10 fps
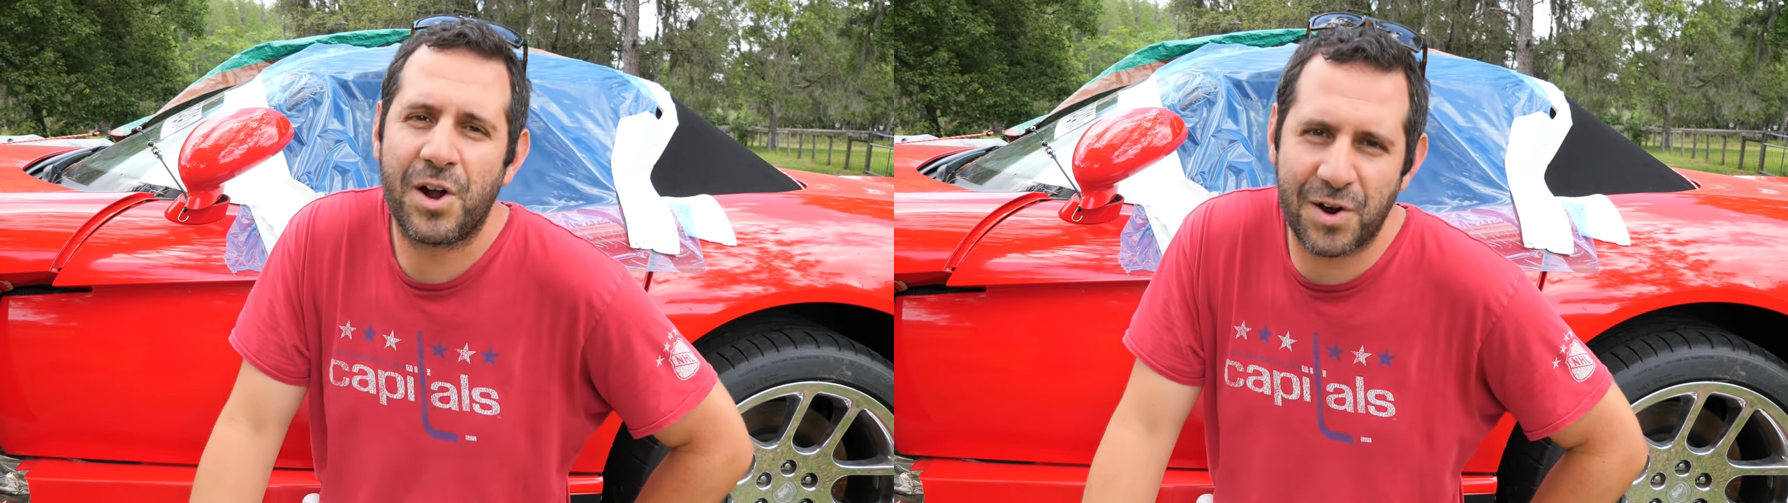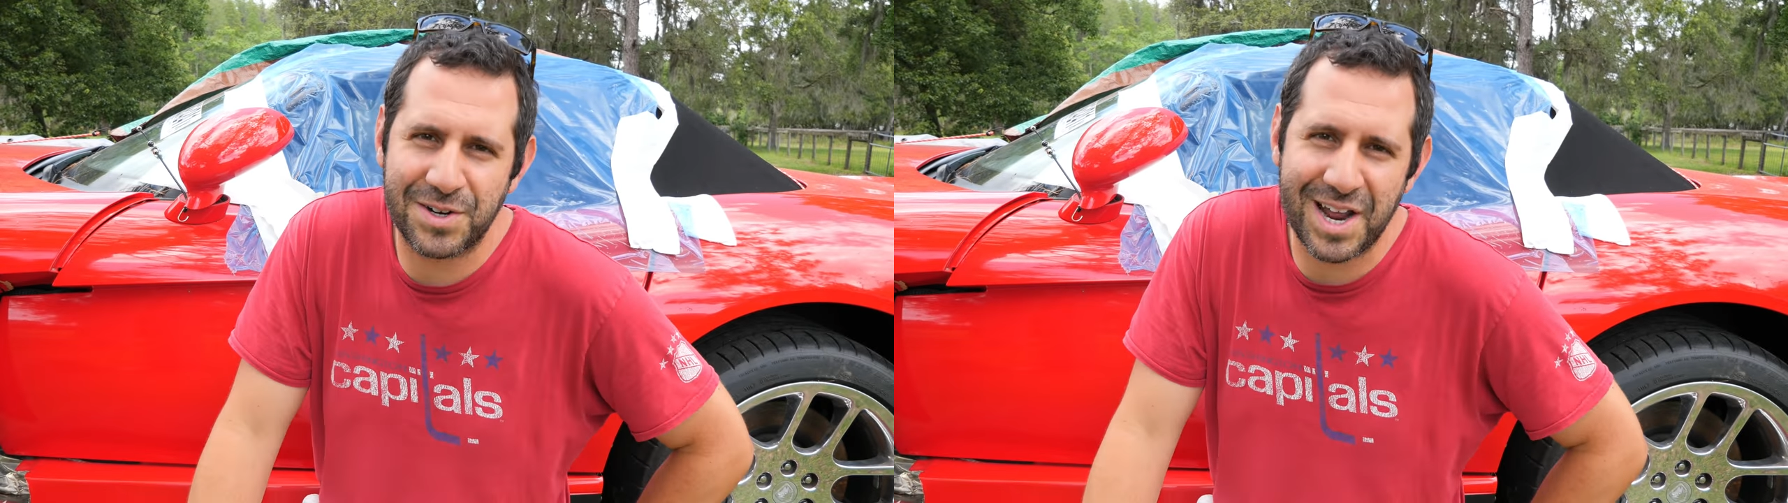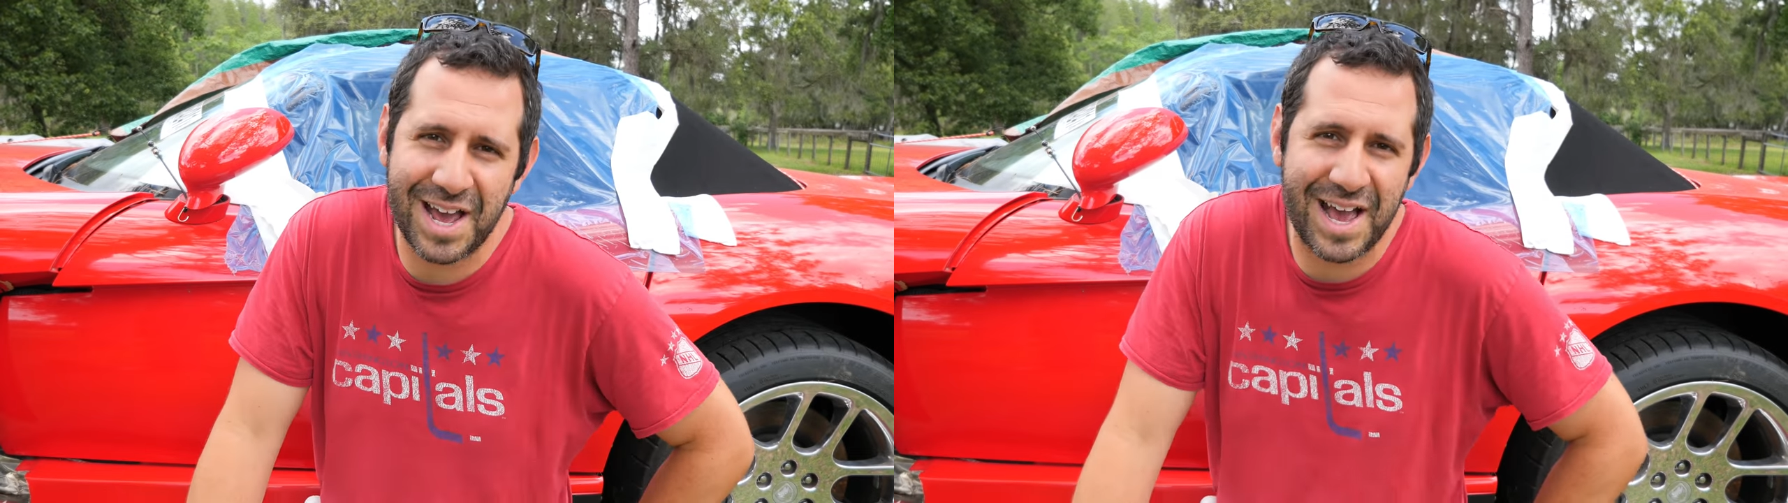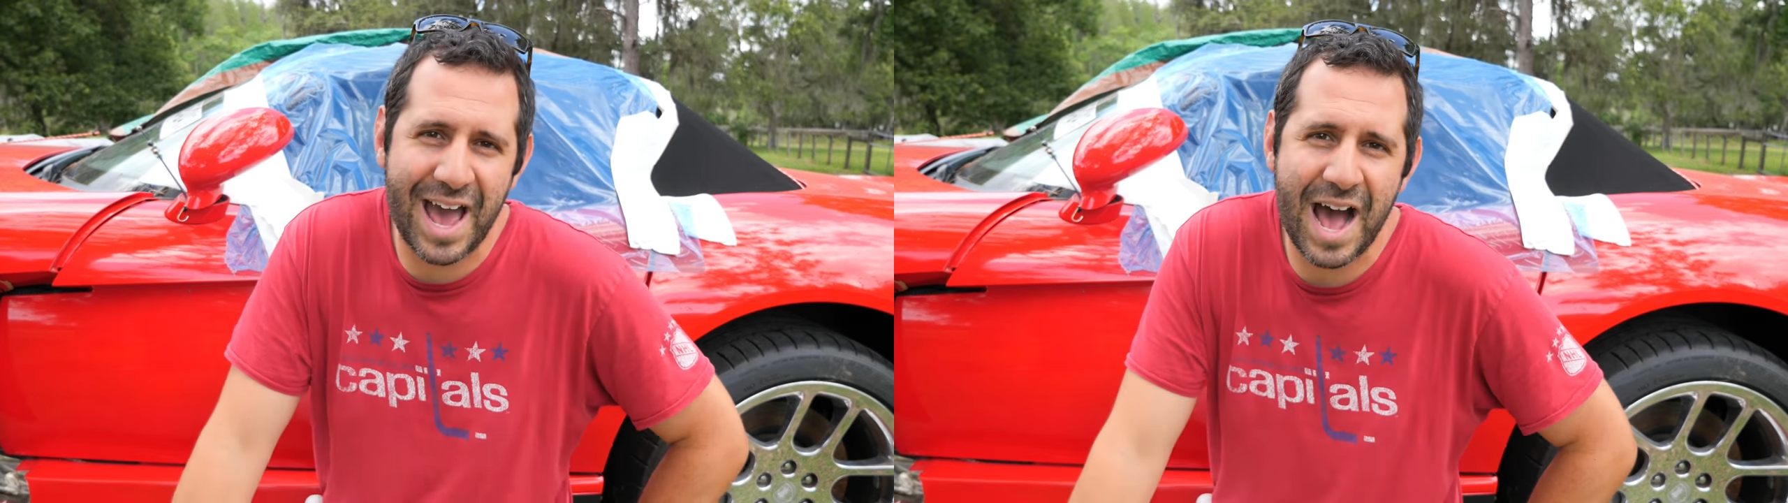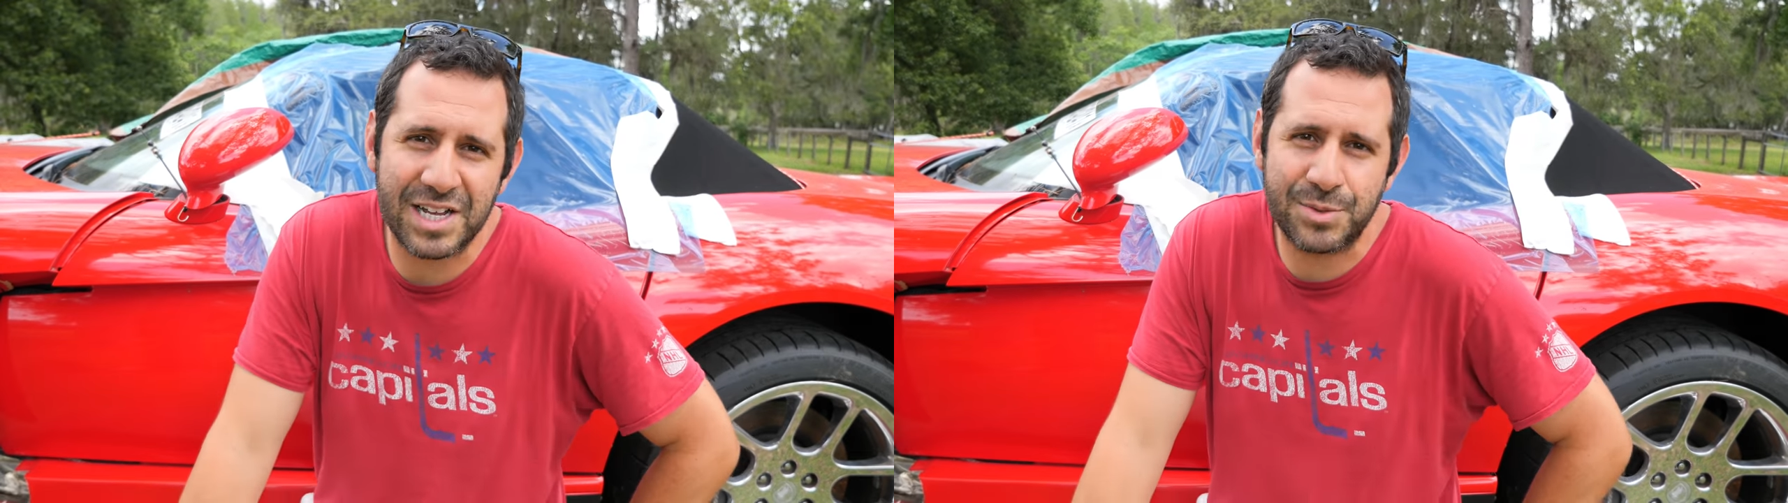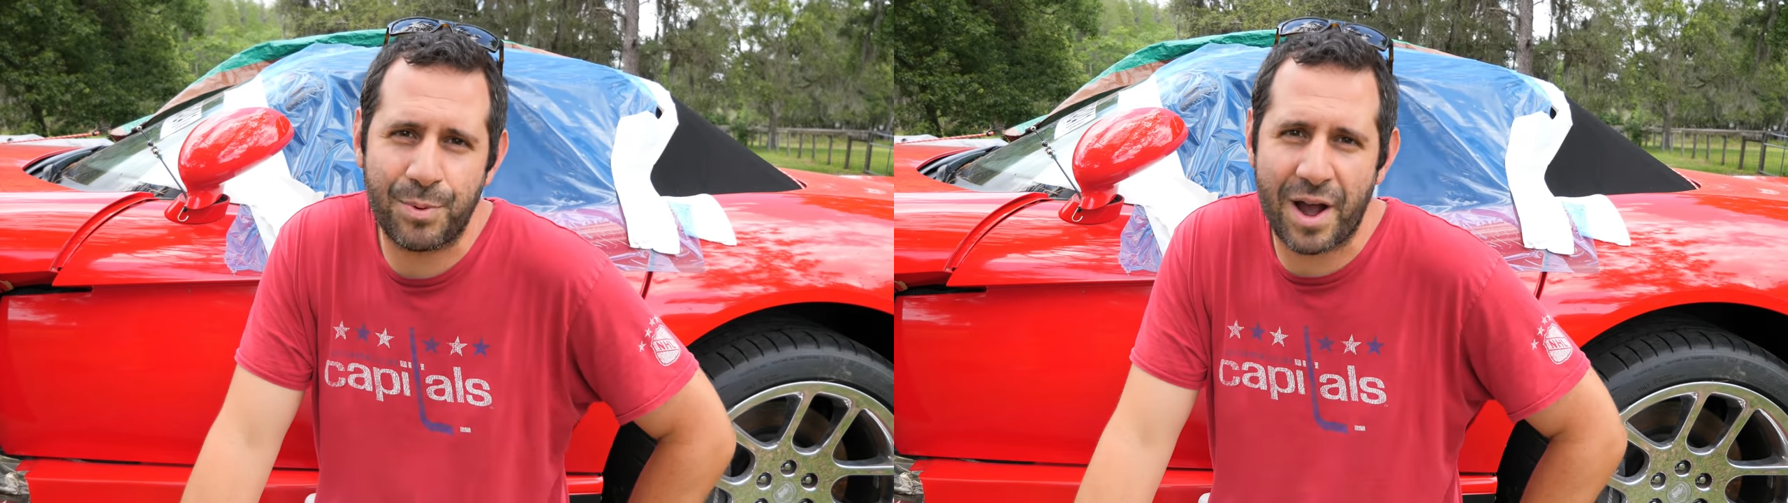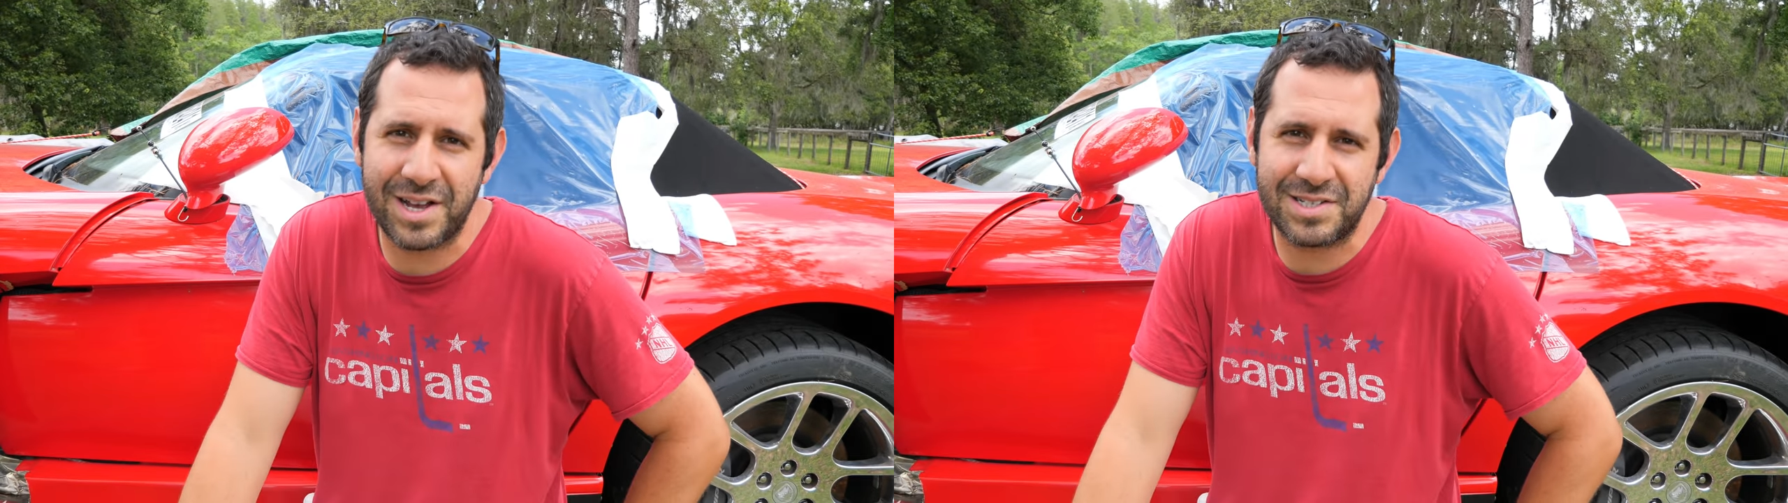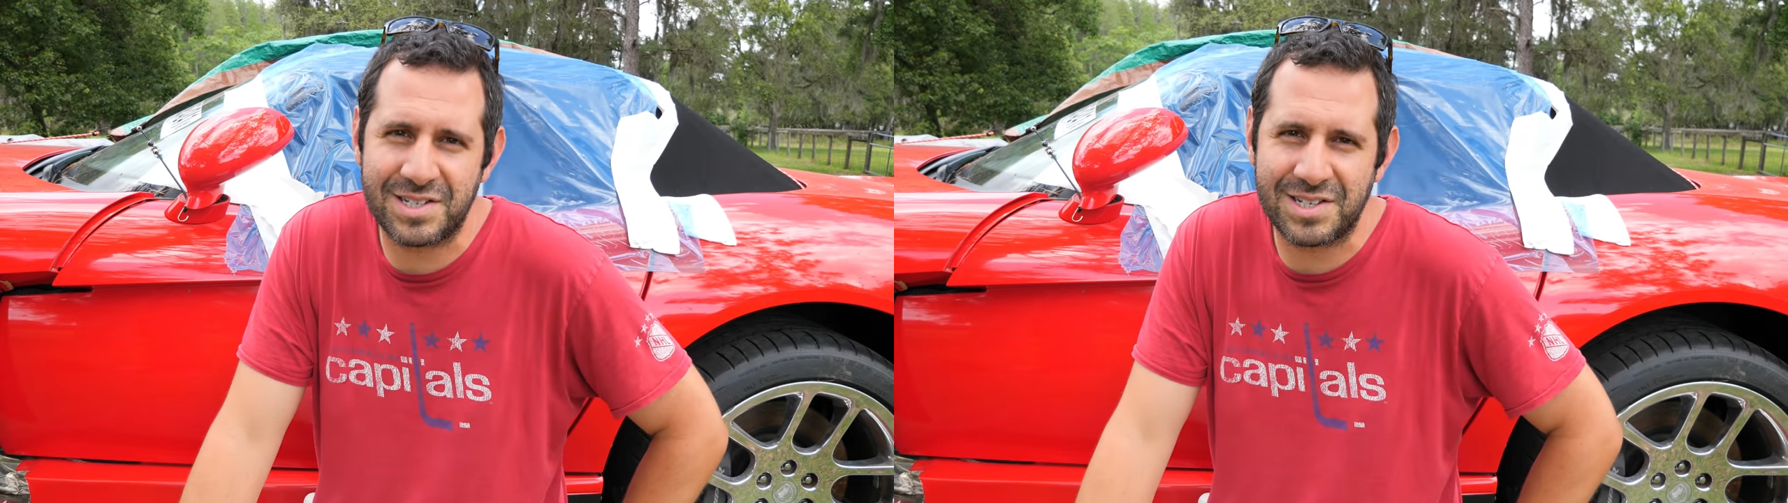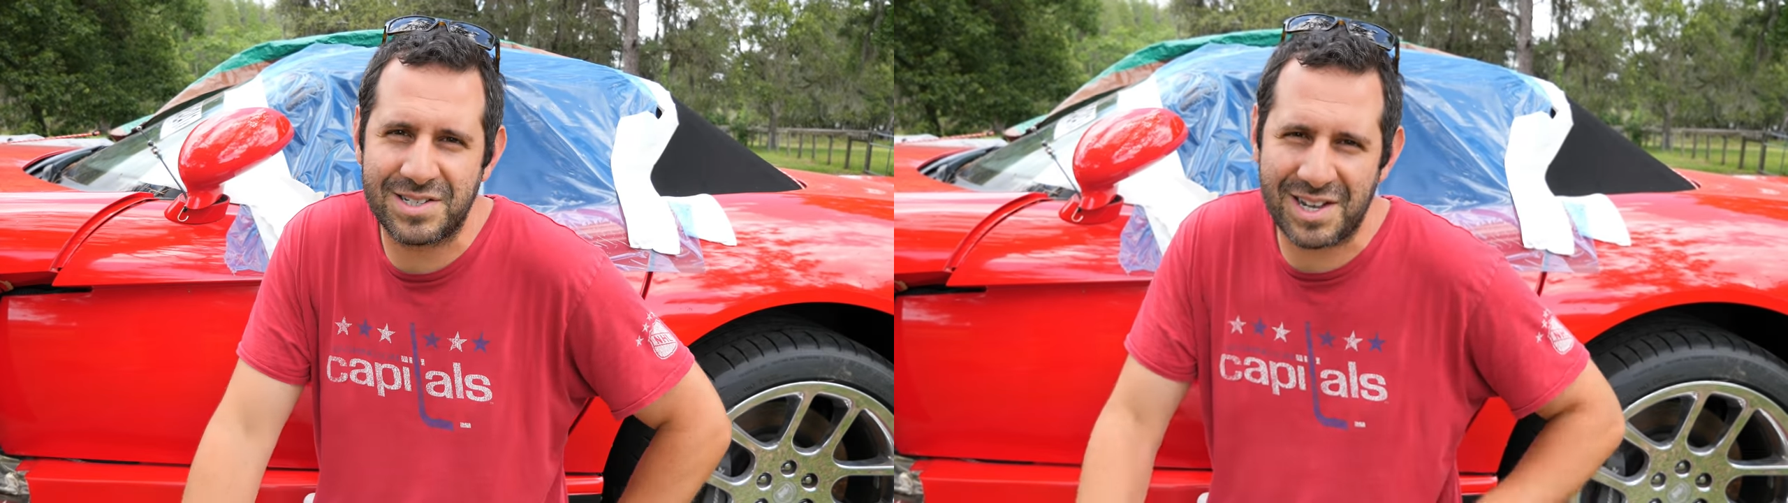current day gas prices.